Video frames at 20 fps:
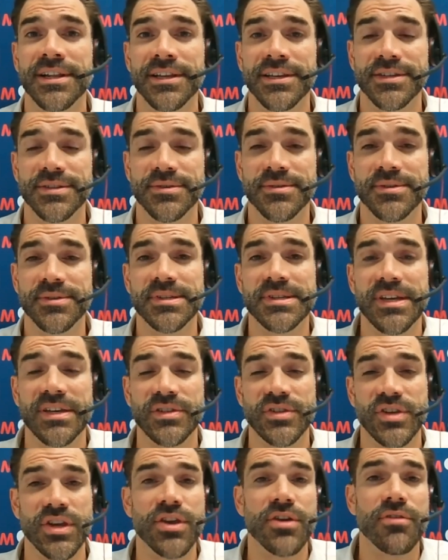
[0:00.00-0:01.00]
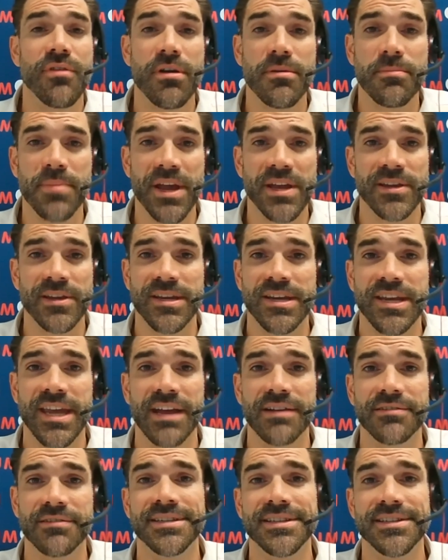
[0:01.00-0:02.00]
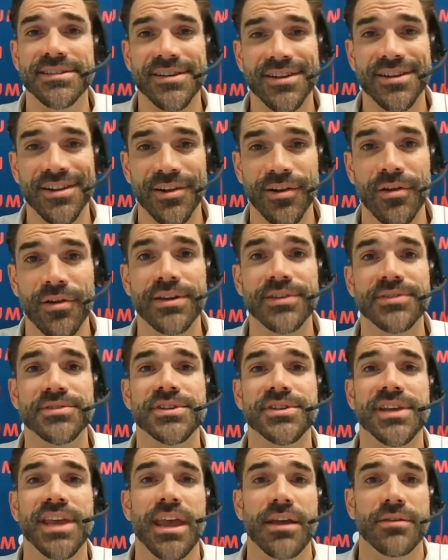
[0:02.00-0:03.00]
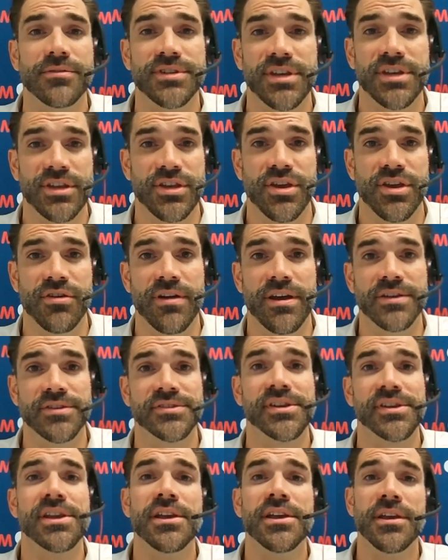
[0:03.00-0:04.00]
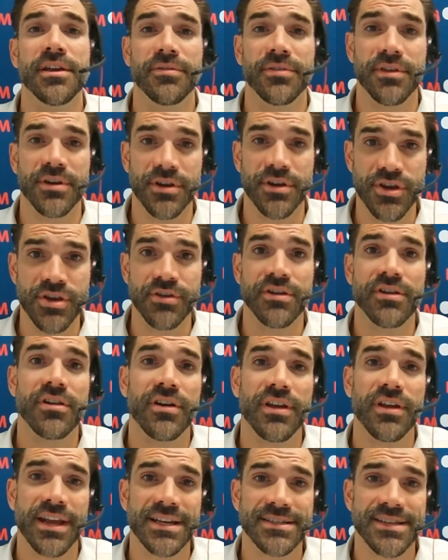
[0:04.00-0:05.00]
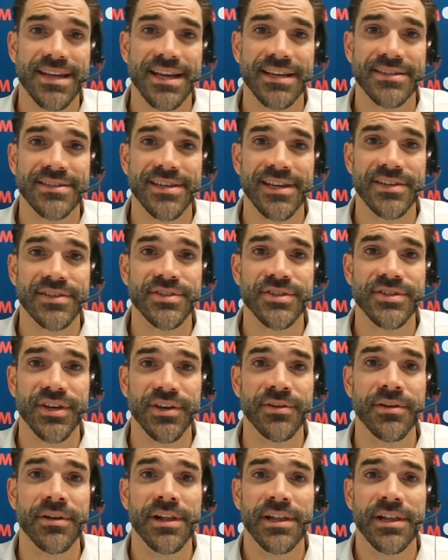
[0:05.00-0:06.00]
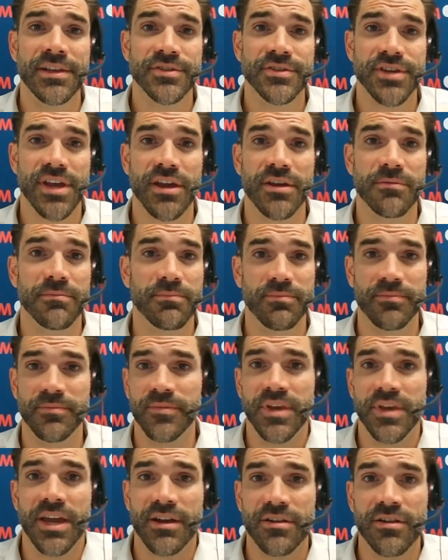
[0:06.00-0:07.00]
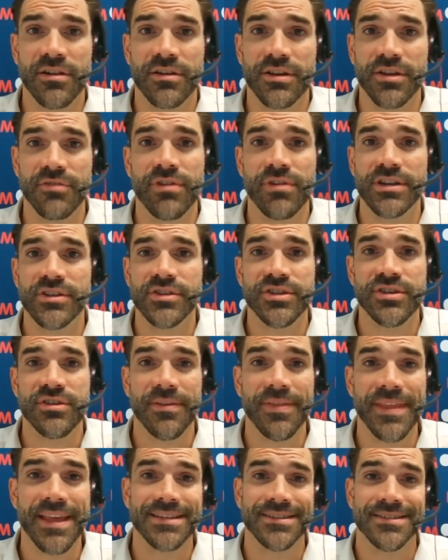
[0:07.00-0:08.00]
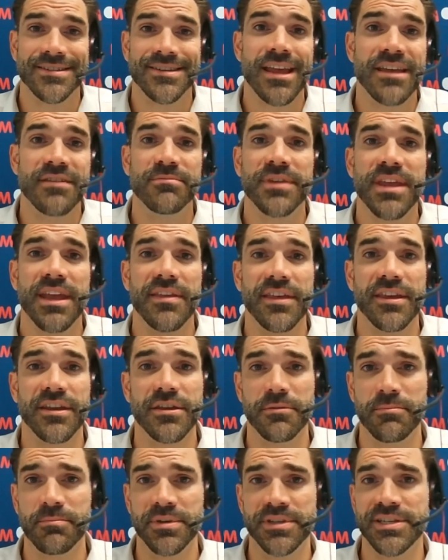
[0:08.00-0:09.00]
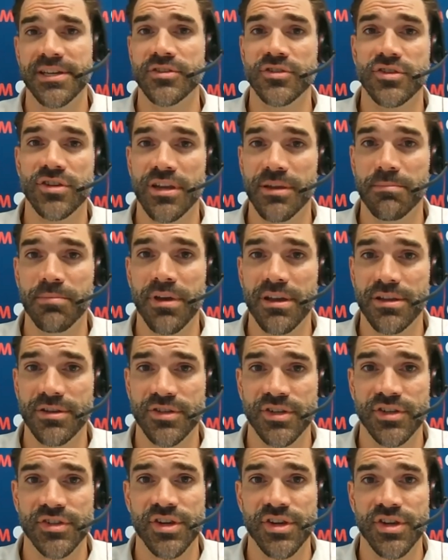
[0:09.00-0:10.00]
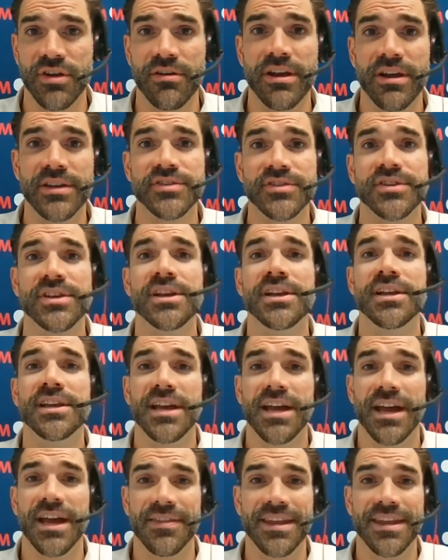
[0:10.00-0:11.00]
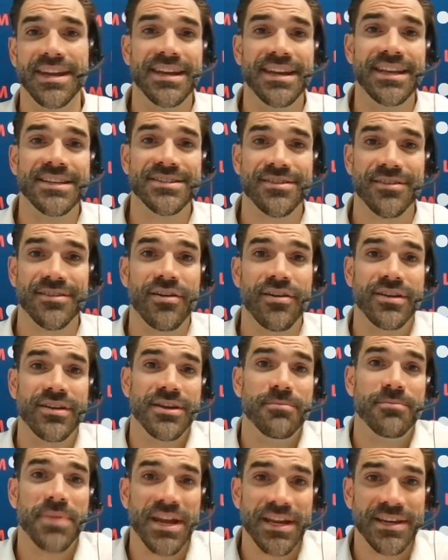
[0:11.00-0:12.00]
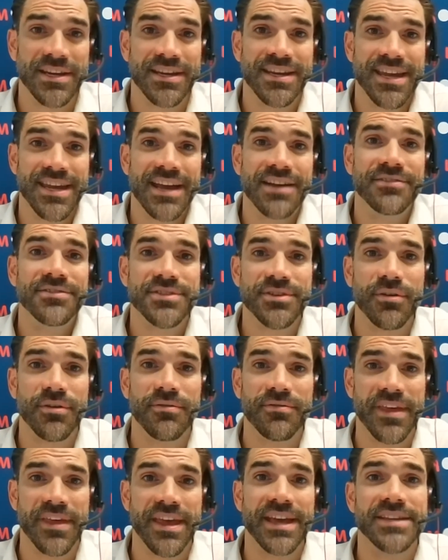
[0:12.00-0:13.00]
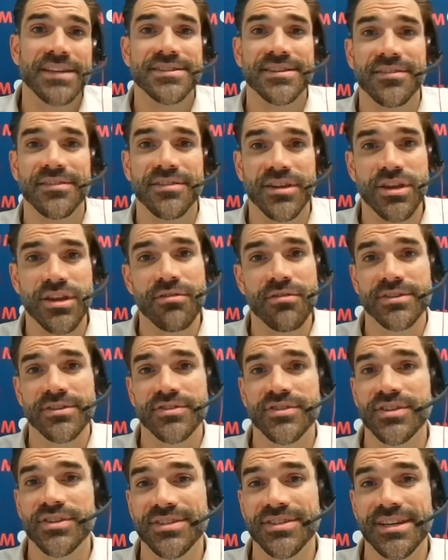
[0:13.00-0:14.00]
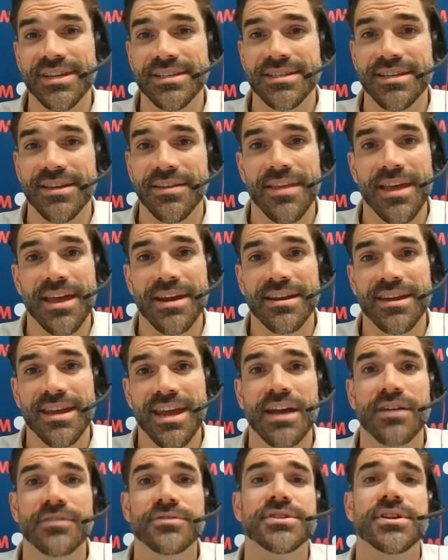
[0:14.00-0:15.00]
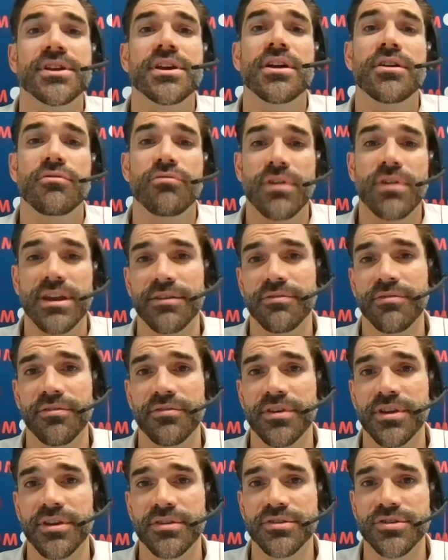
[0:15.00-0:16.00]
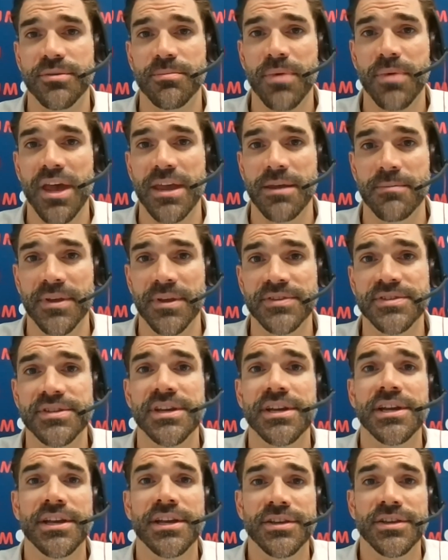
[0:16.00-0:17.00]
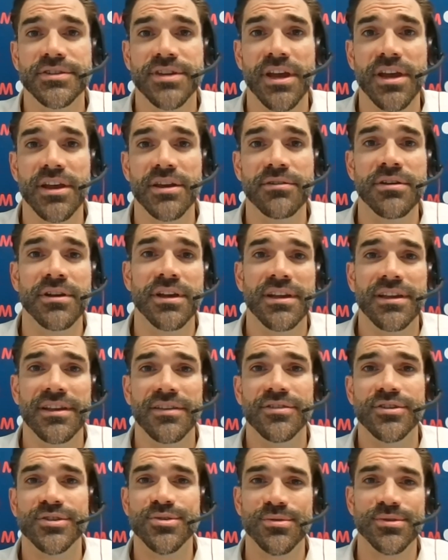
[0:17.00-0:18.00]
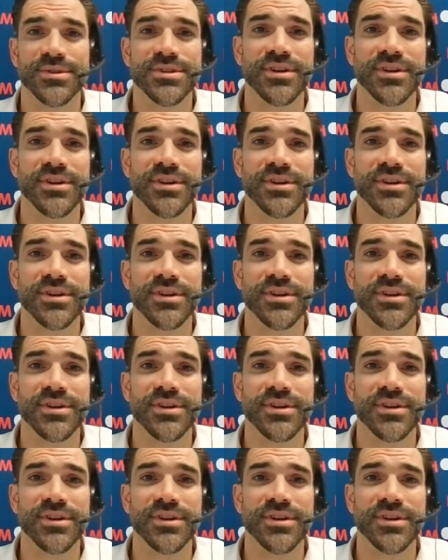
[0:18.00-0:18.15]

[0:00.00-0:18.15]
So as I say, it's a euro bank account. It's a client account in euros that a new client has access to. So yeah, a client could register, and that same day they could potentially purchase euros. And then it is like a bank account of theirs. The euros just sit in that account ready for future payment. So the short